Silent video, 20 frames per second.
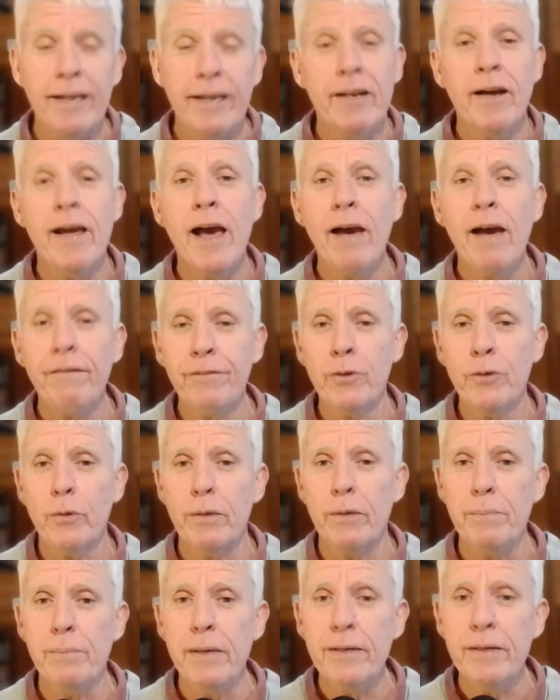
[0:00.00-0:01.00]
And I have to
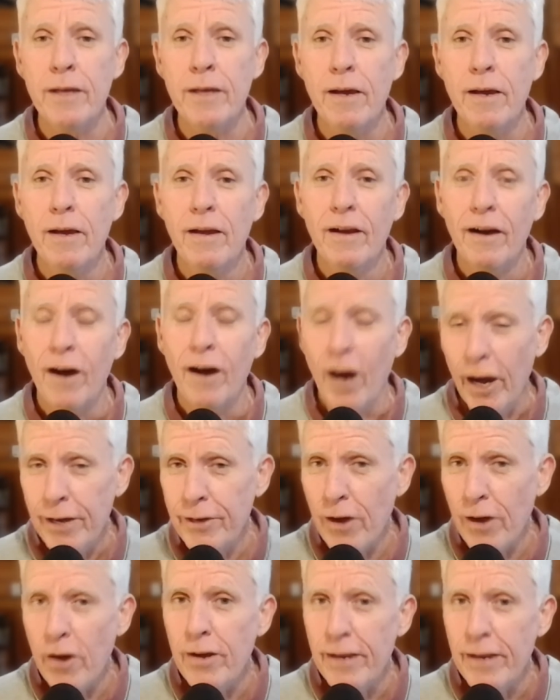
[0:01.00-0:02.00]
admit, I
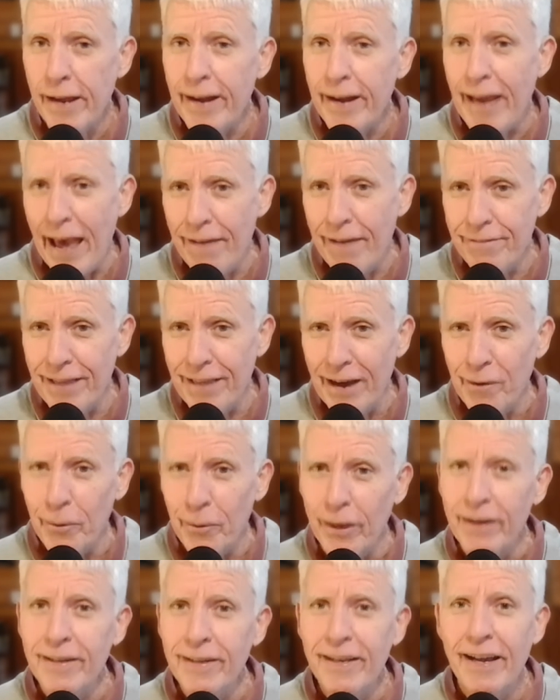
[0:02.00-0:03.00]
don't yet have that
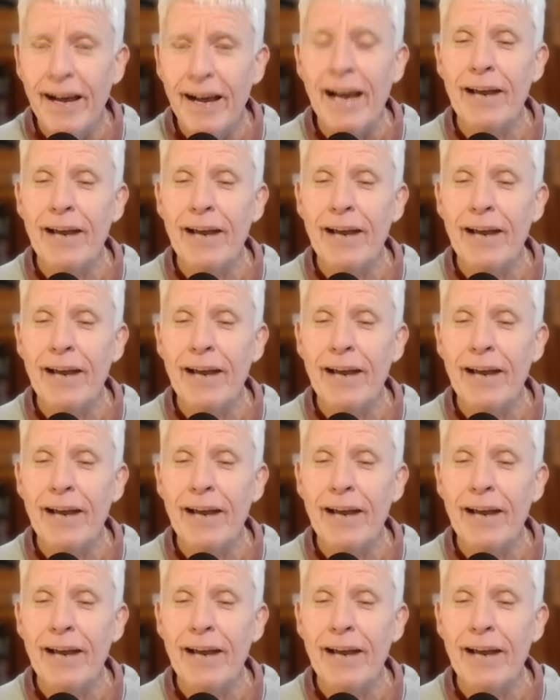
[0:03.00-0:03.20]
one,